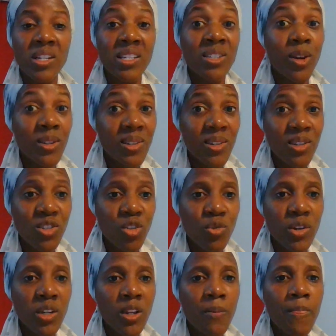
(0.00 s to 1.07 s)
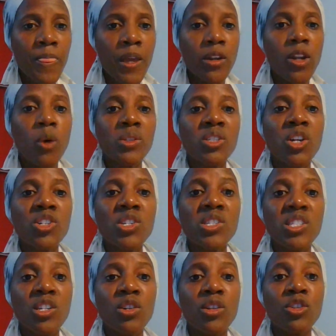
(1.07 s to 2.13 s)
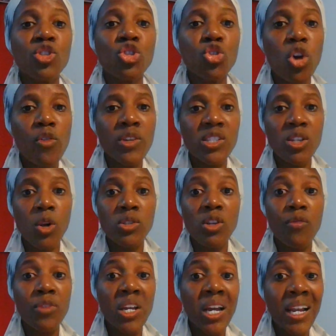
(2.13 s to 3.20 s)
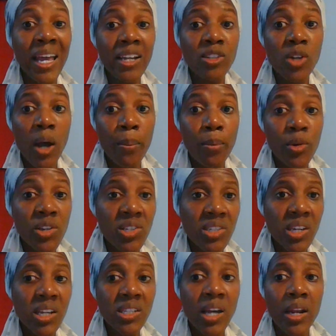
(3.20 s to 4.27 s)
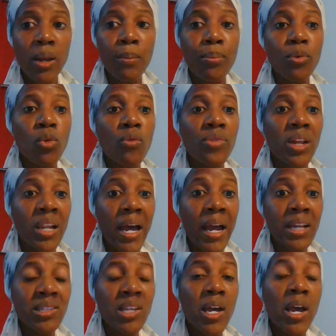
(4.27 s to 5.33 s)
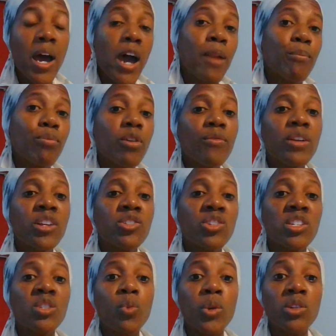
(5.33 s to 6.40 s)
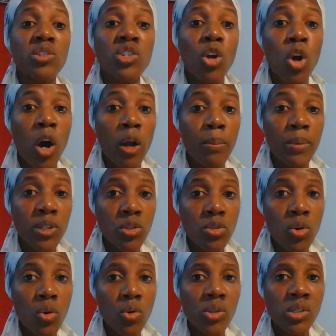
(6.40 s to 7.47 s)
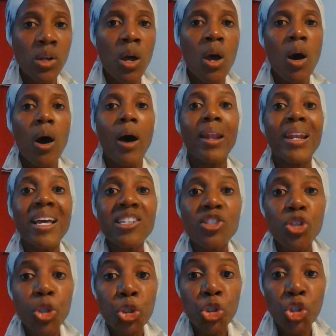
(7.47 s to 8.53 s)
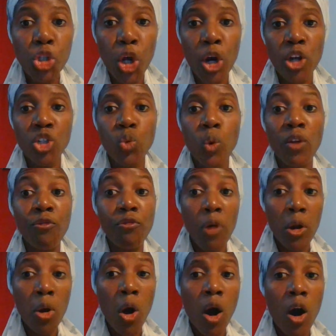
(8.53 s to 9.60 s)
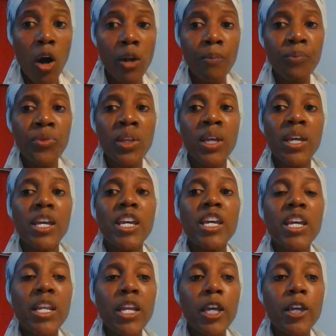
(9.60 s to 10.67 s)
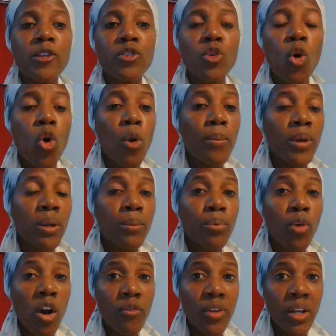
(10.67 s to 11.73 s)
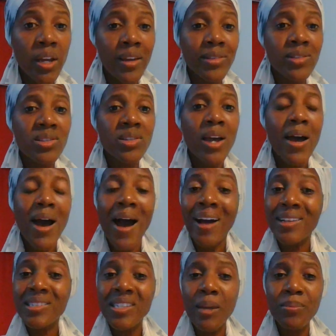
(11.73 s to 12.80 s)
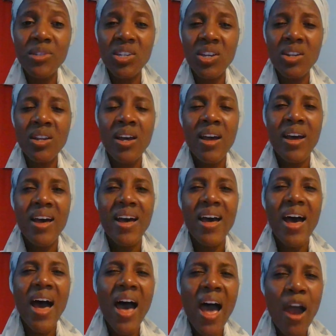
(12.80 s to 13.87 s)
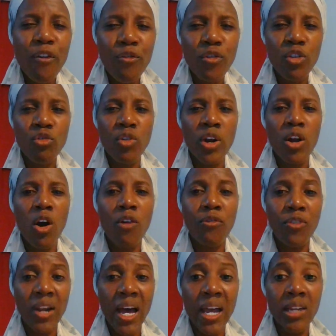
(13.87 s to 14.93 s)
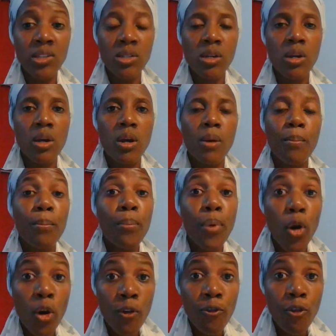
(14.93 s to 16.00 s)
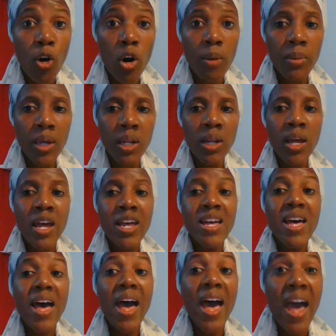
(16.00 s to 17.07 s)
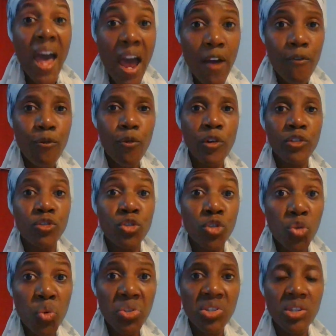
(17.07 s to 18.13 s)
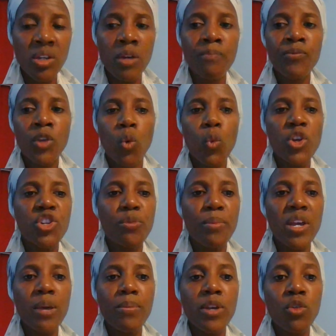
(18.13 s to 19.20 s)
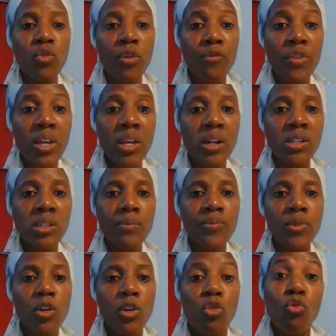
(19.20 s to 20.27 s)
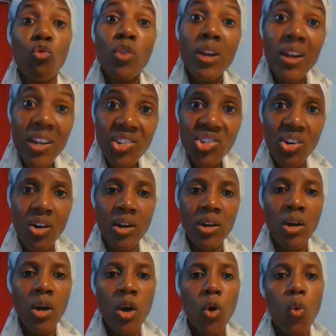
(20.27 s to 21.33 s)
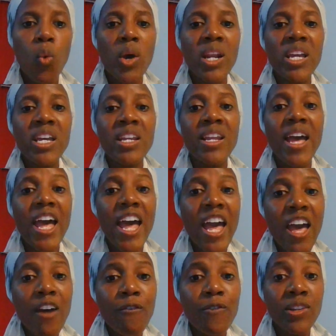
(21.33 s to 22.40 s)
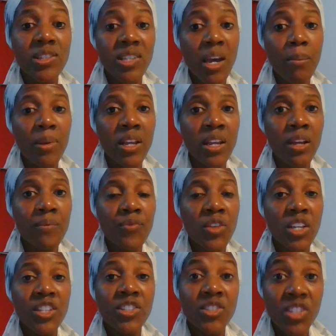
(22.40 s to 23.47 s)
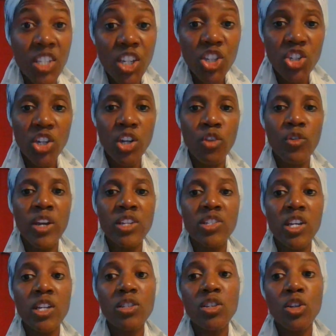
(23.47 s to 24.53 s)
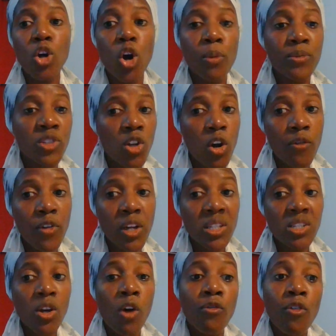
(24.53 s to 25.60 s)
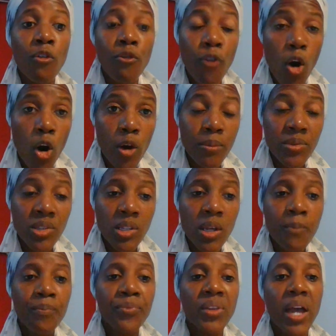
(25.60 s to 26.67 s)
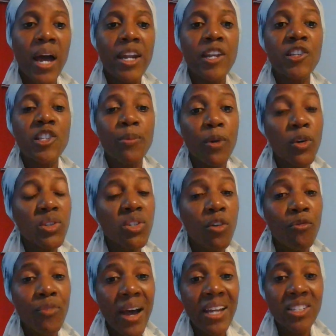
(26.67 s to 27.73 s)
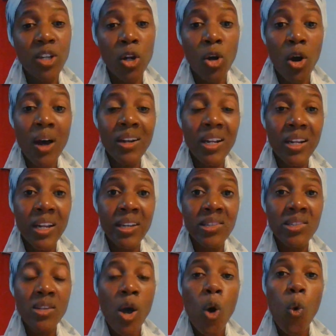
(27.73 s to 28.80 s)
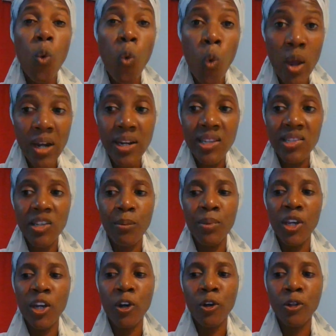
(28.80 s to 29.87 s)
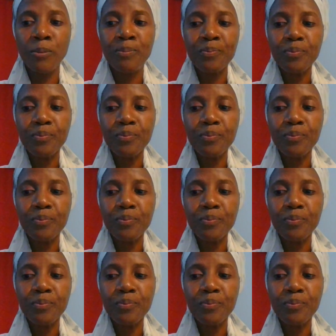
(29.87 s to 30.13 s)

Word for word: Let's continue to read. Now such is the sure result of neglect to appreciate and improve the light and privileges which God bestows. Unless the church will follow on in his opening providence, accepting every ray of light, performing every duty which may be revealed, religion will inevitably degenerate into the observance of forms and the spirit of vital godliness will disappear.